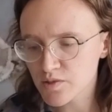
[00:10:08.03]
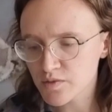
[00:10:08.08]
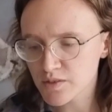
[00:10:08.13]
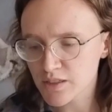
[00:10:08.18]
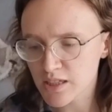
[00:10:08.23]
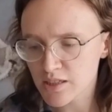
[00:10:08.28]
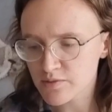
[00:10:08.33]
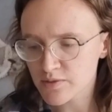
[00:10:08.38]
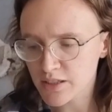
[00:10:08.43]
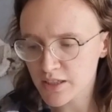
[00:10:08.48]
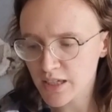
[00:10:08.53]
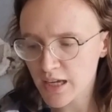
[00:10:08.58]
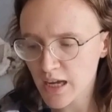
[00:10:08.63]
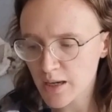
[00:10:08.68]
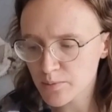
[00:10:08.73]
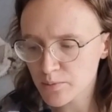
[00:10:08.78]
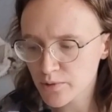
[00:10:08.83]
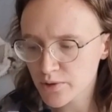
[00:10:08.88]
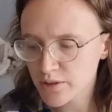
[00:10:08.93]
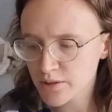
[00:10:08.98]
of David
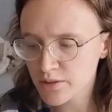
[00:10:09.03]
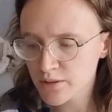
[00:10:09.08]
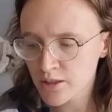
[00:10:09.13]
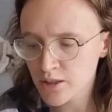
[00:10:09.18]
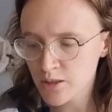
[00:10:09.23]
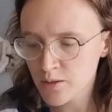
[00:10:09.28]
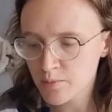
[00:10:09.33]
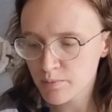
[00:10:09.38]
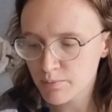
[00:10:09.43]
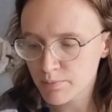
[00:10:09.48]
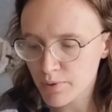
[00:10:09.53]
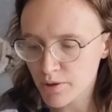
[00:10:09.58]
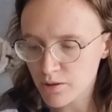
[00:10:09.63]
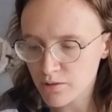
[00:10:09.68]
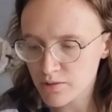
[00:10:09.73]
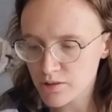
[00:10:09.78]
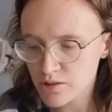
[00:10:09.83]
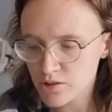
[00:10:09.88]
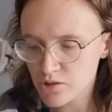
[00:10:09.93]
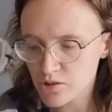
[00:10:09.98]
Cameron,
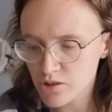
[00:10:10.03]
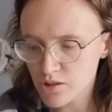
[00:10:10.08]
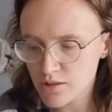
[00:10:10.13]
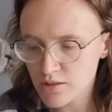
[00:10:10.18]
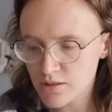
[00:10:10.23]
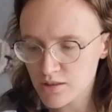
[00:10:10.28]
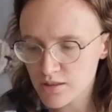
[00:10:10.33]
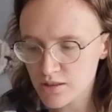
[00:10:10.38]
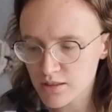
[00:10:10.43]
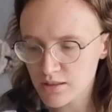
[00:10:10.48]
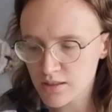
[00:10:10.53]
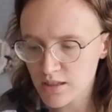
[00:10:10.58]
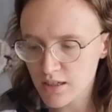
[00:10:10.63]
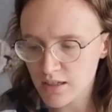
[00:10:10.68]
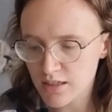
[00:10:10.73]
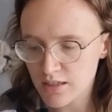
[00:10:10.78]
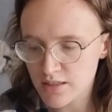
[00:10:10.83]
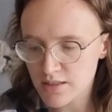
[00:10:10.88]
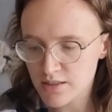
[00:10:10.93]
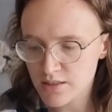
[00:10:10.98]
Boris Johnson
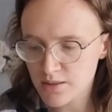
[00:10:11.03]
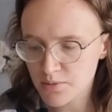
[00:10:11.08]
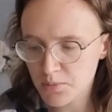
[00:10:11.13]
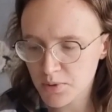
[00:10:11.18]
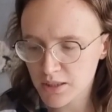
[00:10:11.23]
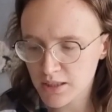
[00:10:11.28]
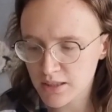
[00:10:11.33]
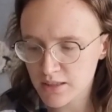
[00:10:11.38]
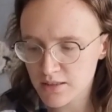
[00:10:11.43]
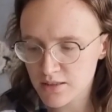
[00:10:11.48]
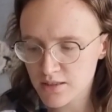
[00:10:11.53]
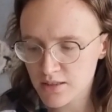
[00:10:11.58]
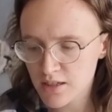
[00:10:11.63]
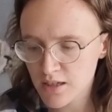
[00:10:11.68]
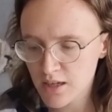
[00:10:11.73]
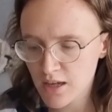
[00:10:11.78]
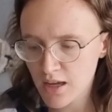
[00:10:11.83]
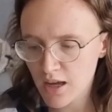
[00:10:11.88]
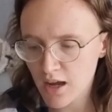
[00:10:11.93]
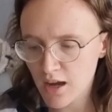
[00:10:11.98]
and his siblings,
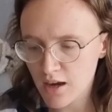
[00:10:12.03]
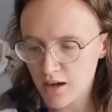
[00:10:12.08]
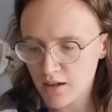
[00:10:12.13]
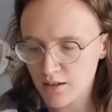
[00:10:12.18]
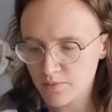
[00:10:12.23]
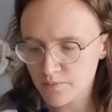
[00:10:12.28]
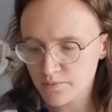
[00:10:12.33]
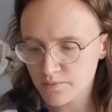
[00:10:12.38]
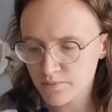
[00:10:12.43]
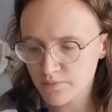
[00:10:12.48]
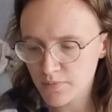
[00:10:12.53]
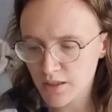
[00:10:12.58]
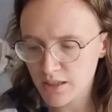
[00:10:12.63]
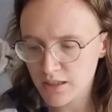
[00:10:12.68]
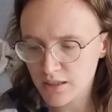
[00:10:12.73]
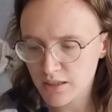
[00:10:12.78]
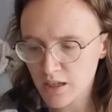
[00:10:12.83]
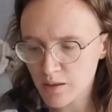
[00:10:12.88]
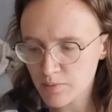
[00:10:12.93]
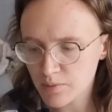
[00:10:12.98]
and
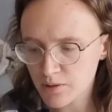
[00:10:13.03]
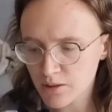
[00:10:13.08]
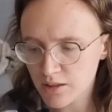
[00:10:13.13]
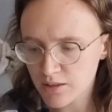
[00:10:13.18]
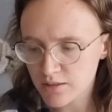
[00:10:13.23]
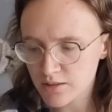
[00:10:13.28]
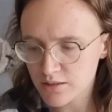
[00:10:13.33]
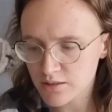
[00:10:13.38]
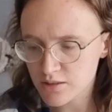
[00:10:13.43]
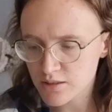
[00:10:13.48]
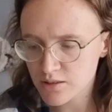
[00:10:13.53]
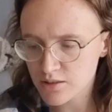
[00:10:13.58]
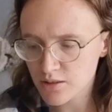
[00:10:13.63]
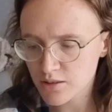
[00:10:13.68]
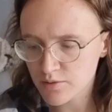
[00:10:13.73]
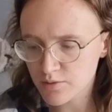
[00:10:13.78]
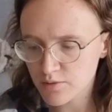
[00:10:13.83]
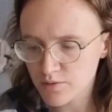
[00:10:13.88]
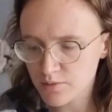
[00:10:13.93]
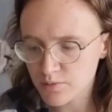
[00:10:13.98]
a couple others
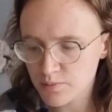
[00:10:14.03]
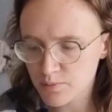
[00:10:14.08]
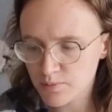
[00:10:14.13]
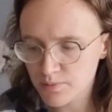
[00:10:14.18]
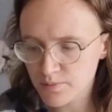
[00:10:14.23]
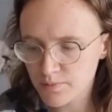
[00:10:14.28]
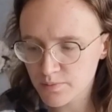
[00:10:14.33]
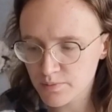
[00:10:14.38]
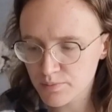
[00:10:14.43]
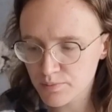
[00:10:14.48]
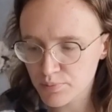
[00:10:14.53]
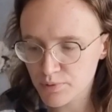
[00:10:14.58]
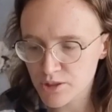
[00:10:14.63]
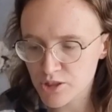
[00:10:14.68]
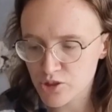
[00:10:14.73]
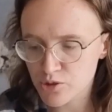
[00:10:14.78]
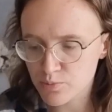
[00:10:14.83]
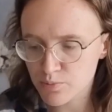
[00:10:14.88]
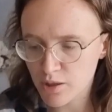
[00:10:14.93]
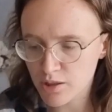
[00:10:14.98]
of
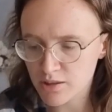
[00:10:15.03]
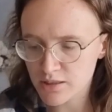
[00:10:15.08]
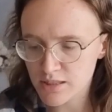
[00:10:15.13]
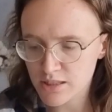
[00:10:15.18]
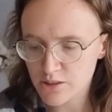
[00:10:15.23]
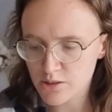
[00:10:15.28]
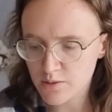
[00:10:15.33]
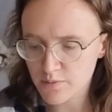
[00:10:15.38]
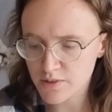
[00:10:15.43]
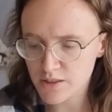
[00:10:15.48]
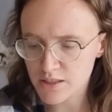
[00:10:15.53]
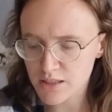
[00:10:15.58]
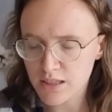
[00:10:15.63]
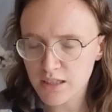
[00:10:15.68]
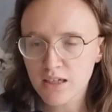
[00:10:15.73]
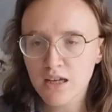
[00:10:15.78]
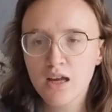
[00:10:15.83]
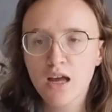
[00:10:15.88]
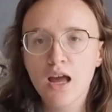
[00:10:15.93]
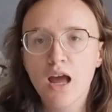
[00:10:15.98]
British politics,
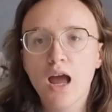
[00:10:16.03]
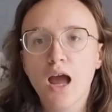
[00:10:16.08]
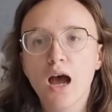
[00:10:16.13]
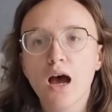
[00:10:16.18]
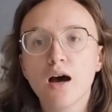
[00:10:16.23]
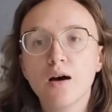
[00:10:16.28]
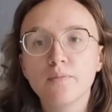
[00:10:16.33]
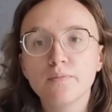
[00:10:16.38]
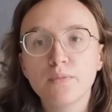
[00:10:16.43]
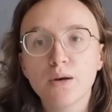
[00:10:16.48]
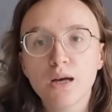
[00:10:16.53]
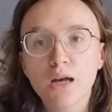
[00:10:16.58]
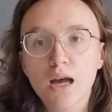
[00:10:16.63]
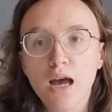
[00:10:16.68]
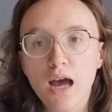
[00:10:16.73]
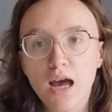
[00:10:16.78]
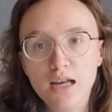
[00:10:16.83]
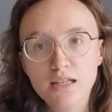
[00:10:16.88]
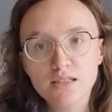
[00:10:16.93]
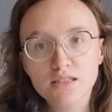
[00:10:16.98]
obviously,
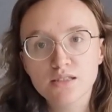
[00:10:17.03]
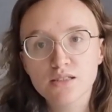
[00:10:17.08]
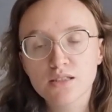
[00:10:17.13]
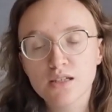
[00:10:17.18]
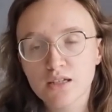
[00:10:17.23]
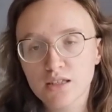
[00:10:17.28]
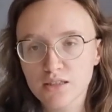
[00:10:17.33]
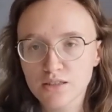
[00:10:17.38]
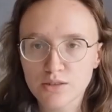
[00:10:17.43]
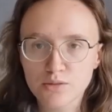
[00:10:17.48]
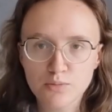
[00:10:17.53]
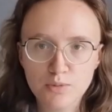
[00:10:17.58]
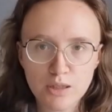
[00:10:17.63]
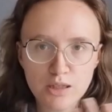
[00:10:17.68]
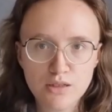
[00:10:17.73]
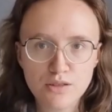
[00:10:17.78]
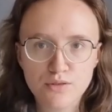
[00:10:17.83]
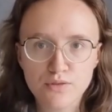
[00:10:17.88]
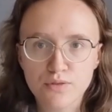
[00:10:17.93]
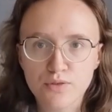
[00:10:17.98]
as
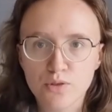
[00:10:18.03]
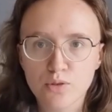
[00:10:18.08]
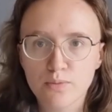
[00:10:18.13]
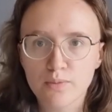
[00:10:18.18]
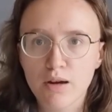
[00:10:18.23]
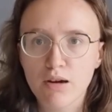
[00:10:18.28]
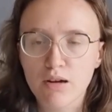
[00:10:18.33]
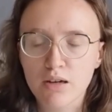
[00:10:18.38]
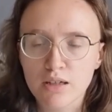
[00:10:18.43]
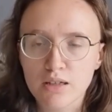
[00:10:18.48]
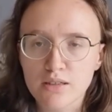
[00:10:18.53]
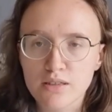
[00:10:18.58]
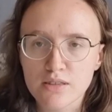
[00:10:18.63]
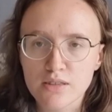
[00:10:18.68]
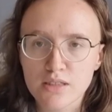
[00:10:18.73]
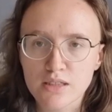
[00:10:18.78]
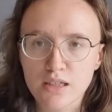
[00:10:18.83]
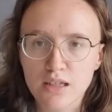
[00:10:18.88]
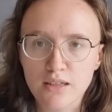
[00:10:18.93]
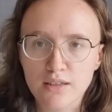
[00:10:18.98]
well as a few
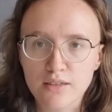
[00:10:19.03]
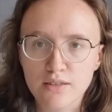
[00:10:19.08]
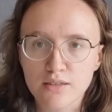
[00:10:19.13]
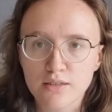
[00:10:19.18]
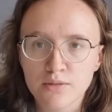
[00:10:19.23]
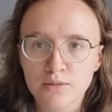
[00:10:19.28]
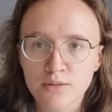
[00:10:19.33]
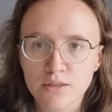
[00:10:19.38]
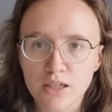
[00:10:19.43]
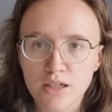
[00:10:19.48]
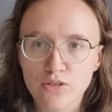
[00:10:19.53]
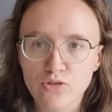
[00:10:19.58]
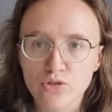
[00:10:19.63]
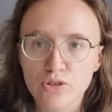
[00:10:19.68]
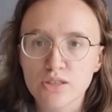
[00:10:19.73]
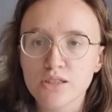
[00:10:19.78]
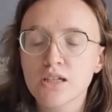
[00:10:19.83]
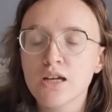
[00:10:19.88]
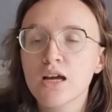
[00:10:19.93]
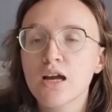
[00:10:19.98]
Americans and other
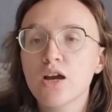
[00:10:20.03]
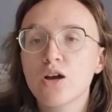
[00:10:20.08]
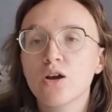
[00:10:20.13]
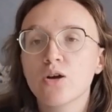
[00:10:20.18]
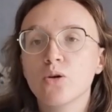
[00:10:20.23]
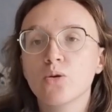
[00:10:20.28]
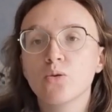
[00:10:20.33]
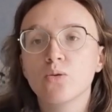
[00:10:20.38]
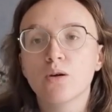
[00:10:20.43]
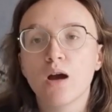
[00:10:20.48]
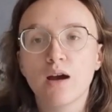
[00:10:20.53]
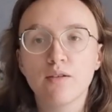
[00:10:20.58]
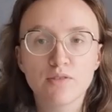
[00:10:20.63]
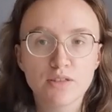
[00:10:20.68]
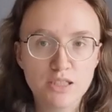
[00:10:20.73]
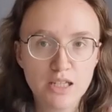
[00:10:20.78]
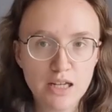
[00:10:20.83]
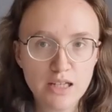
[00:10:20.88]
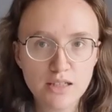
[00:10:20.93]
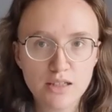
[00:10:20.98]
countries who have
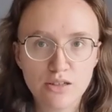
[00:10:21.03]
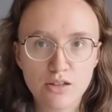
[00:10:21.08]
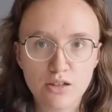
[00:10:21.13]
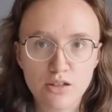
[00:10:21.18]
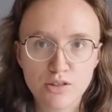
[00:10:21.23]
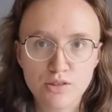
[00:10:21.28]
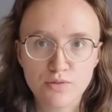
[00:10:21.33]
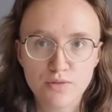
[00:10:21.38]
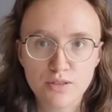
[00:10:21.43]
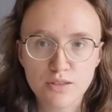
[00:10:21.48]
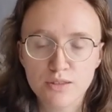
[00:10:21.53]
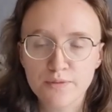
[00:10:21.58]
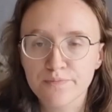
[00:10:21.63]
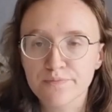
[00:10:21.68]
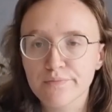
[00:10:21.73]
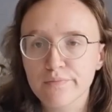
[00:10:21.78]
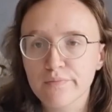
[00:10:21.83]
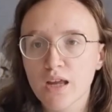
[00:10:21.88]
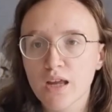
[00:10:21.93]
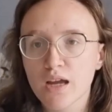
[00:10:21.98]
attended Oxford
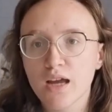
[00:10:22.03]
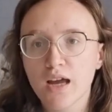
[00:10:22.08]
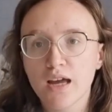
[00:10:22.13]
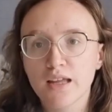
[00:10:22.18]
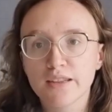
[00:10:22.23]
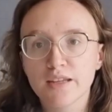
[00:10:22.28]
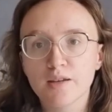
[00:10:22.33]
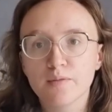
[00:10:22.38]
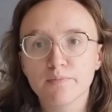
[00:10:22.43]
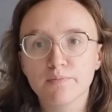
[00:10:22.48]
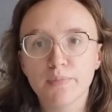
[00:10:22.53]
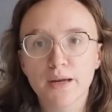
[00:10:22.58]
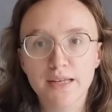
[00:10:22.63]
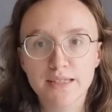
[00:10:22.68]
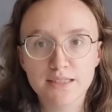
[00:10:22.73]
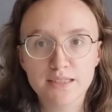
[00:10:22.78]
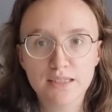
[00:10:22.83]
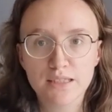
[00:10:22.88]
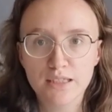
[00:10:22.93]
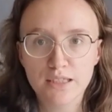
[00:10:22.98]
and then
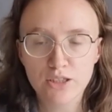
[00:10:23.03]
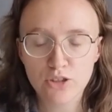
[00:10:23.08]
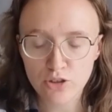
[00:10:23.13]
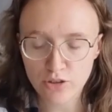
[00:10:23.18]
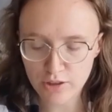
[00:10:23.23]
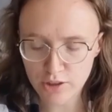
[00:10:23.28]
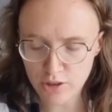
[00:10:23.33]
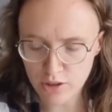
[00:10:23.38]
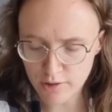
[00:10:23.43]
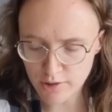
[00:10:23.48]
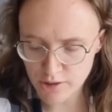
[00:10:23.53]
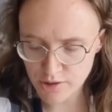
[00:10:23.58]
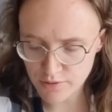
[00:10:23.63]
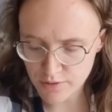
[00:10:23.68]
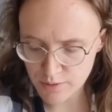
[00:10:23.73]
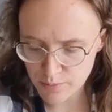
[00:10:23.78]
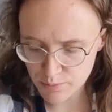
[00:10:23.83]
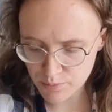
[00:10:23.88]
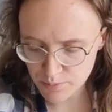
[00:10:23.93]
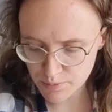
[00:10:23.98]
basically got the
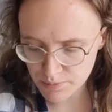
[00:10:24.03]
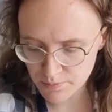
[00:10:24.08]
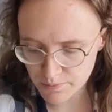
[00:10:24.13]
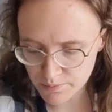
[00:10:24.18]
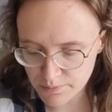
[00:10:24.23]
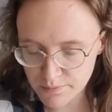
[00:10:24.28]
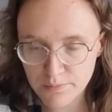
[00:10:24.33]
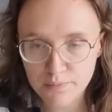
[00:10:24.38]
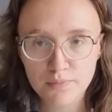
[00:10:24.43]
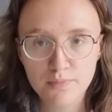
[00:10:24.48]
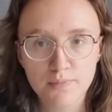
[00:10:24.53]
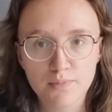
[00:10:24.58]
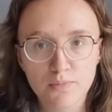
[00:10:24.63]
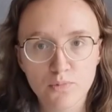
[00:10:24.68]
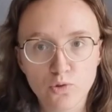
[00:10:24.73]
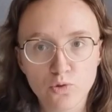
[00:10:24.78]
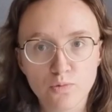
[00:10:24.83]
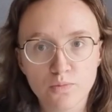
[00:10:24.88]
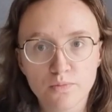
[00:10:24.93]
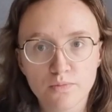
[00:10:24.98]
Oxford
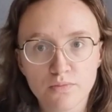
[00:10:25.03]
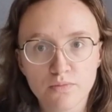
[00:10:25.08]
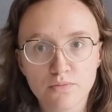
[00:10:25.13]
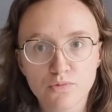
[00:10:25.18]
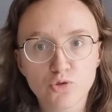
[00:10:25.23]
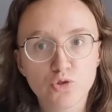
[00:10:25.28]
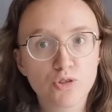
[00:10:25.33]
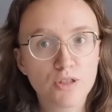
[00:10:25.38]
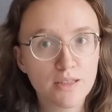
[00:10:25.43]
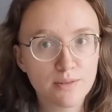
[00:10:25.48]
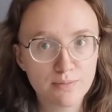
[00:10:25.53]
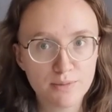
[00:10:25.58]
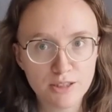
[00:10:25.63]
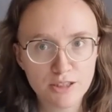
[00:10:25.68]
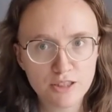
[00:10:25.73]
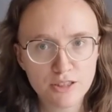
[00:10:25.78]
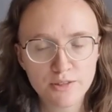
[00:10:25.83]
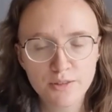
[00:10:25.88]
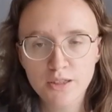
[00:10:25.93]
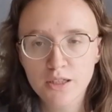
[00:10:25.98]

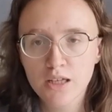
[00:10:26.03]
treatment.